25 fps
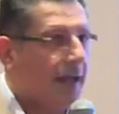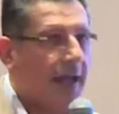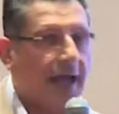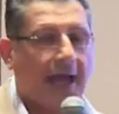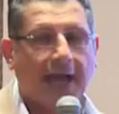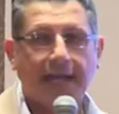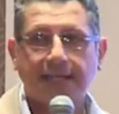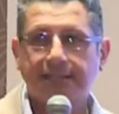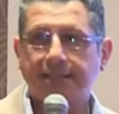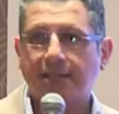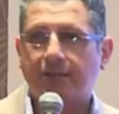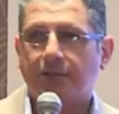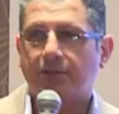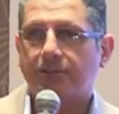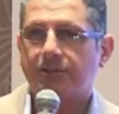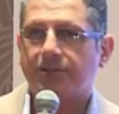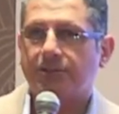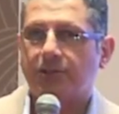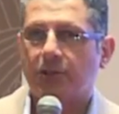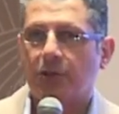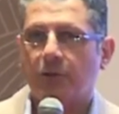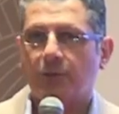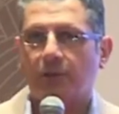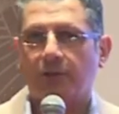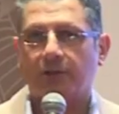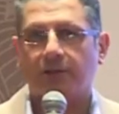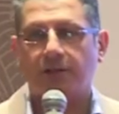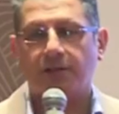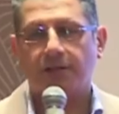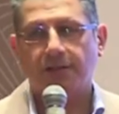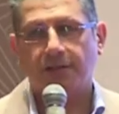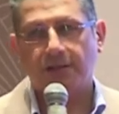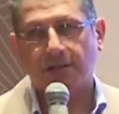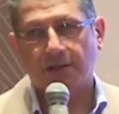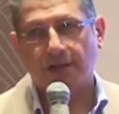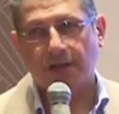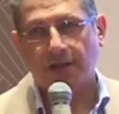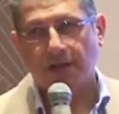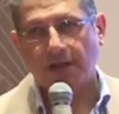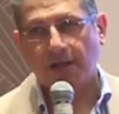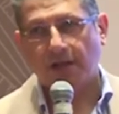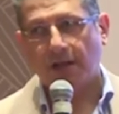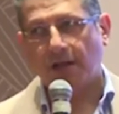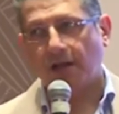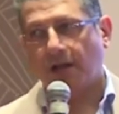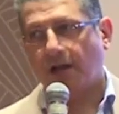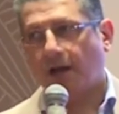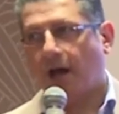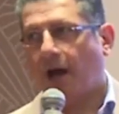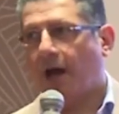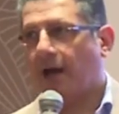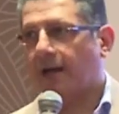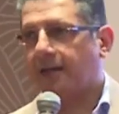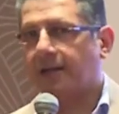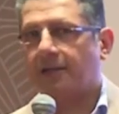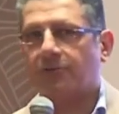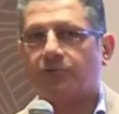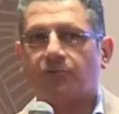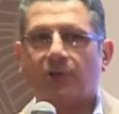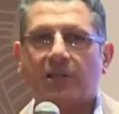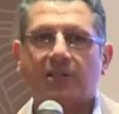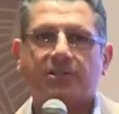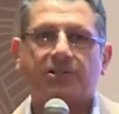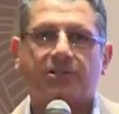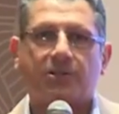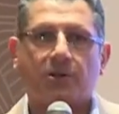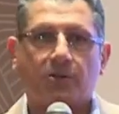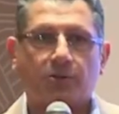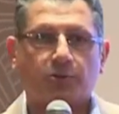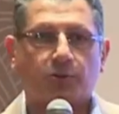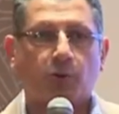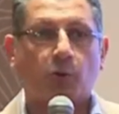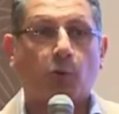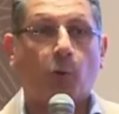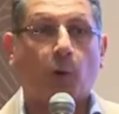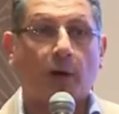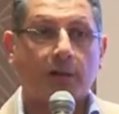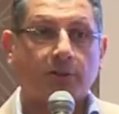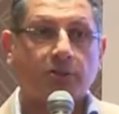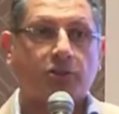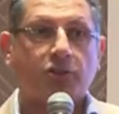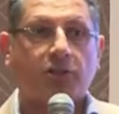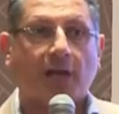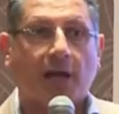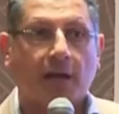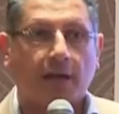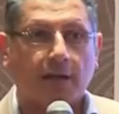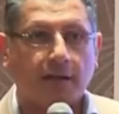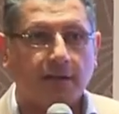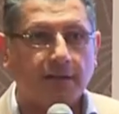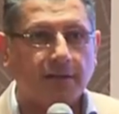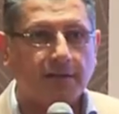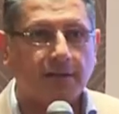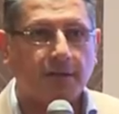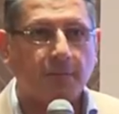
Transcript: As a consumer, I can research on one channel,